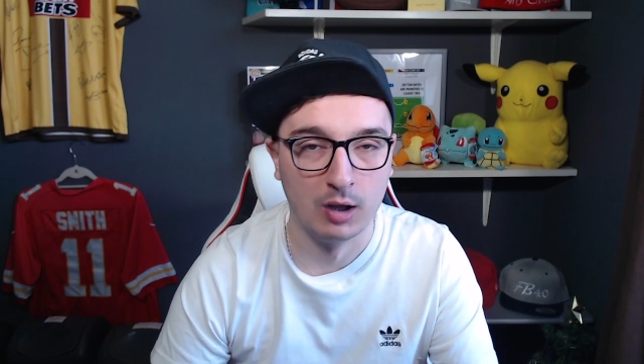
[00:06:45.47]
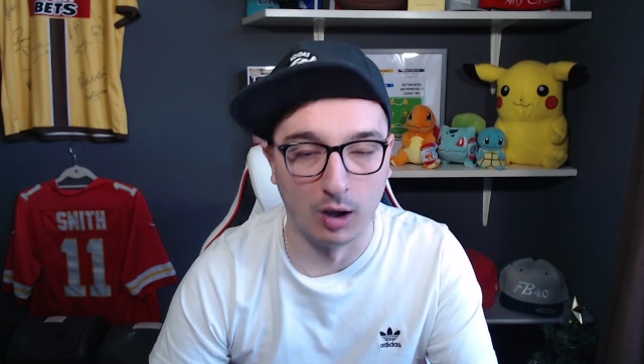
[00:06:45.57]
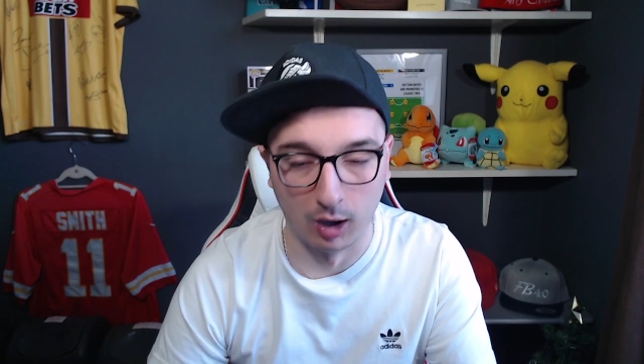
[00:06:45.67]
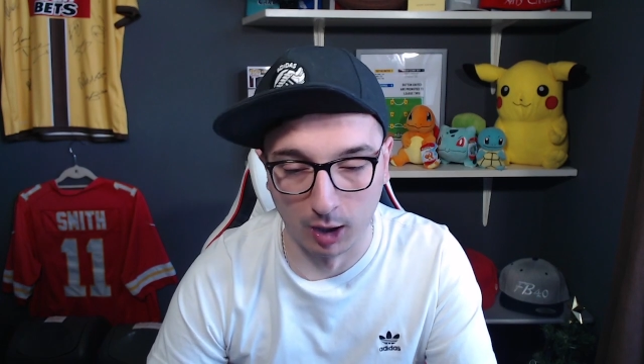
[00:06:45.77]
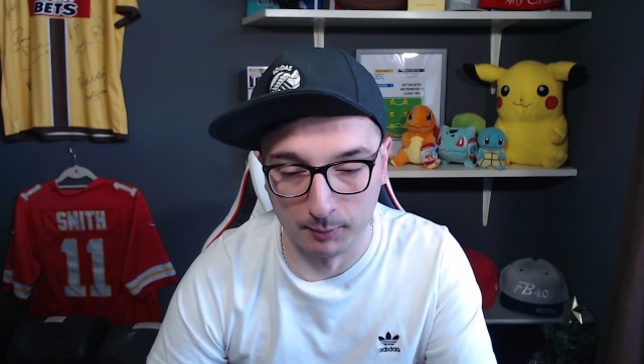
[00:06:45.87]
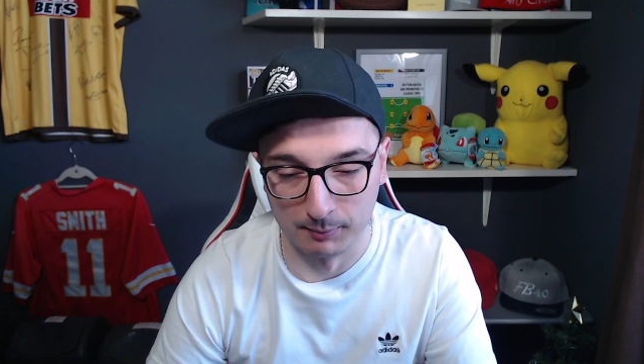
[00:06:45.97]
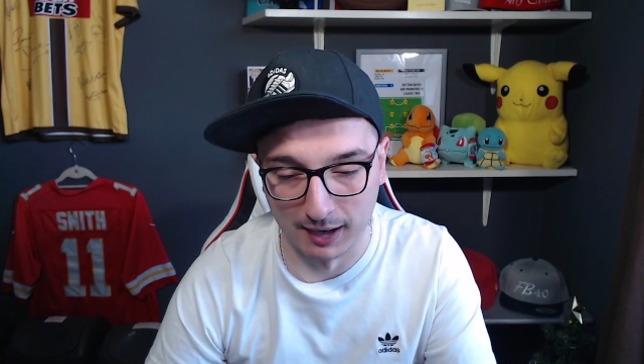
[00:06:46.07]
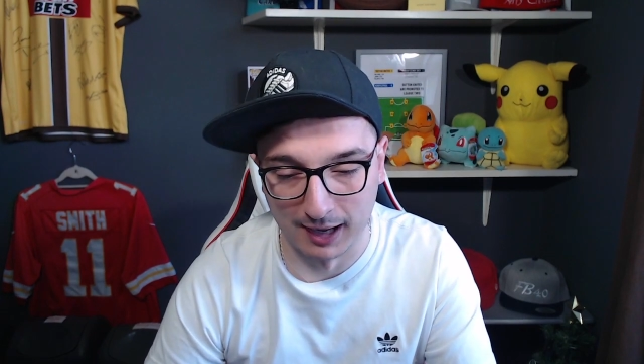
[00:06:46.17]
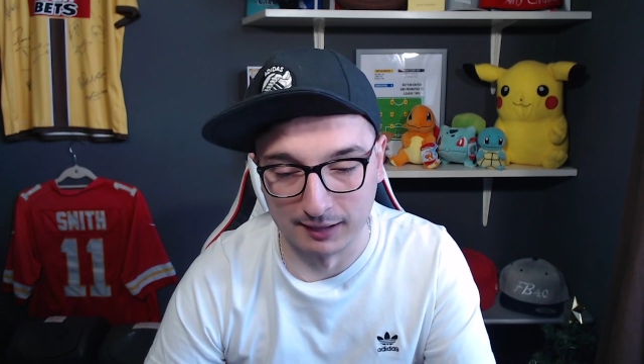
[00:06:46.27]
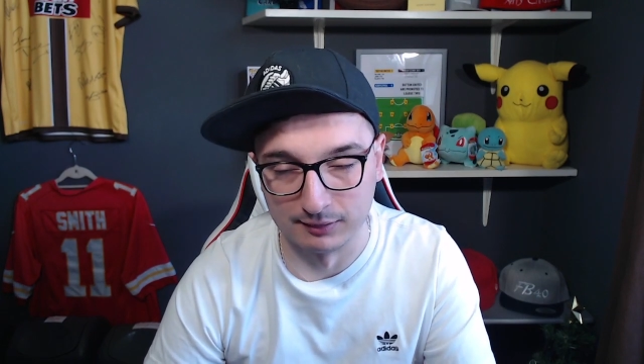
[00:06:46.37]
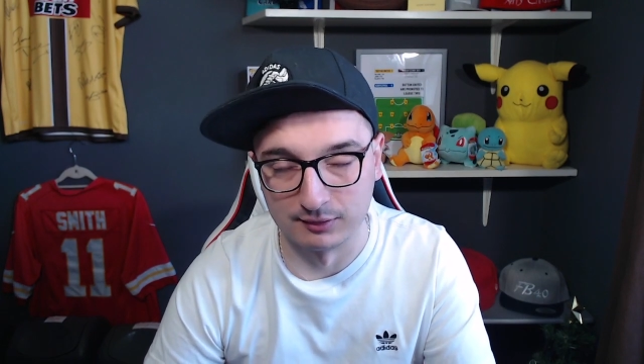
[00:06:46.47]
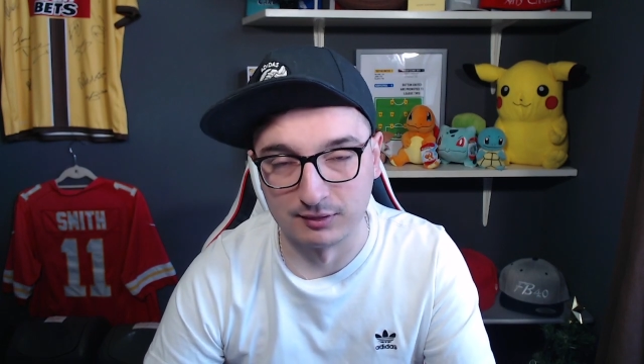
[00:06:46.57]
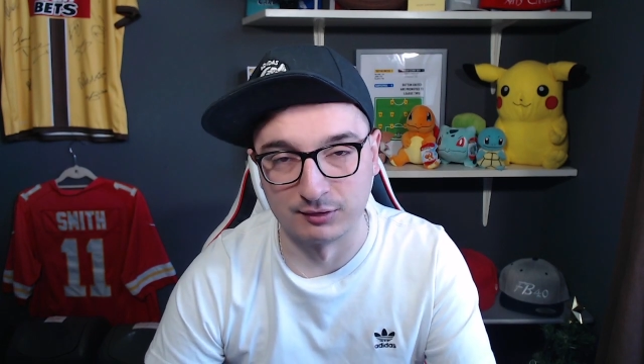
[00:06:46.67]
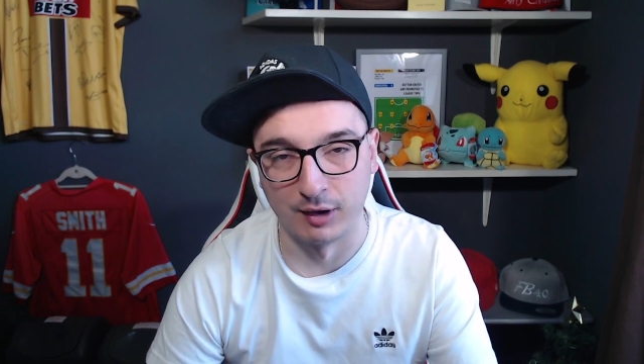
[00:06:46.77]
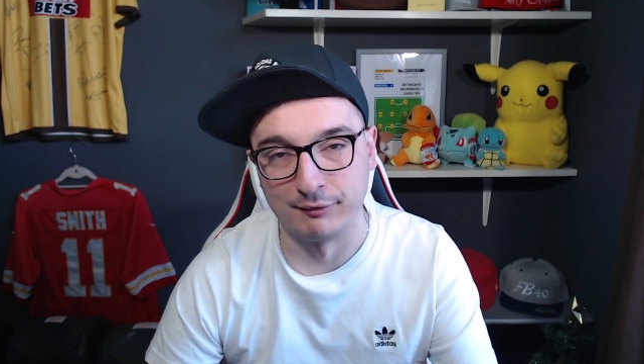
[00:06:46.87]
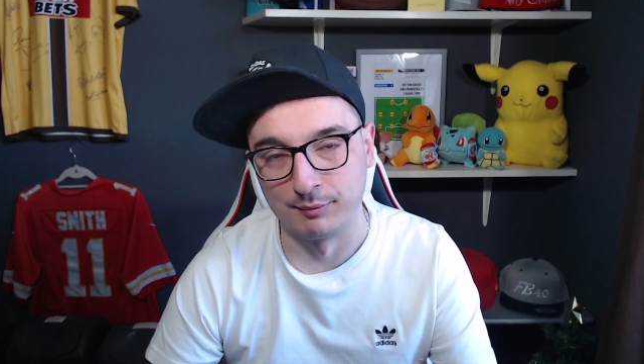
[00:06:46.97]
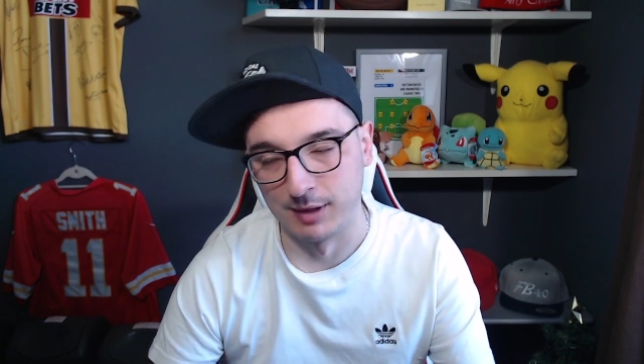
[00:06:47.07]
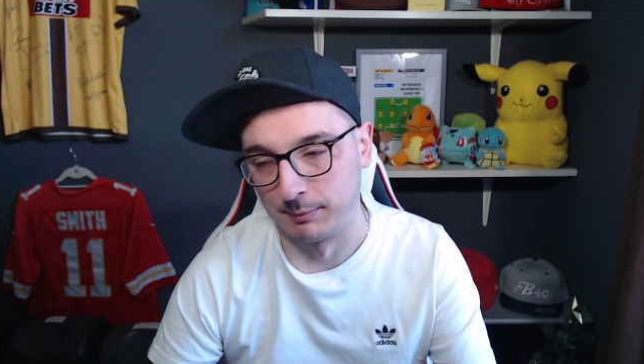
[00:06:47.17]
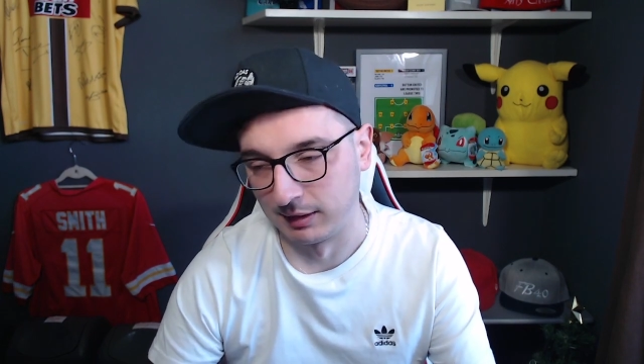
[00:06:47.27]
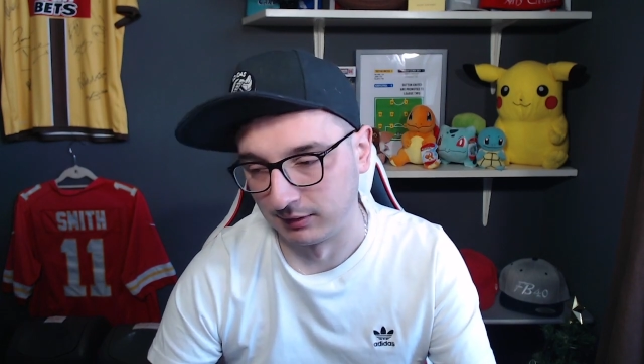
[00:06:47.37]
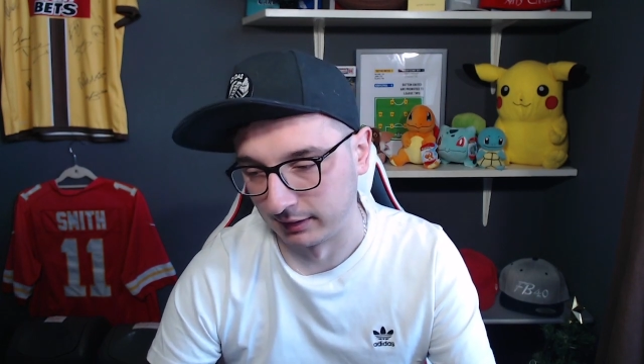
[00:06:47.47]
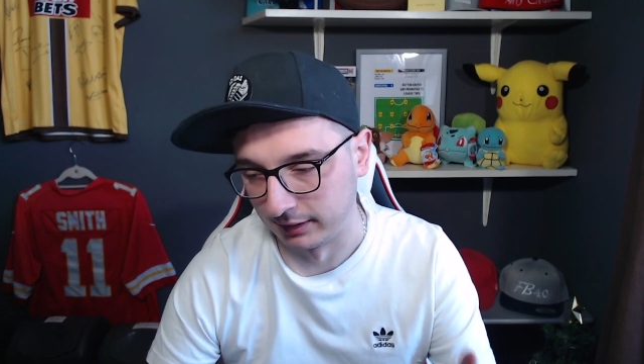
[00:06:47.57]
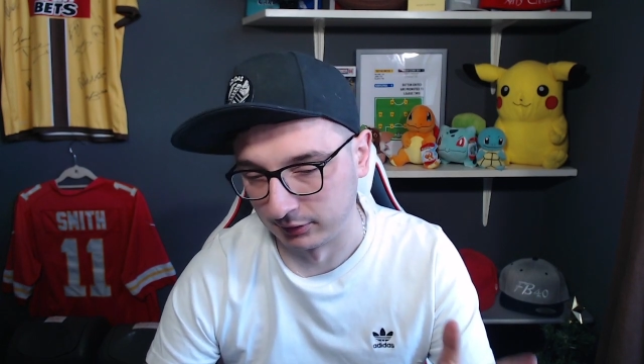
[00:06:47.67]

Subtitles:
and decide from there, basically.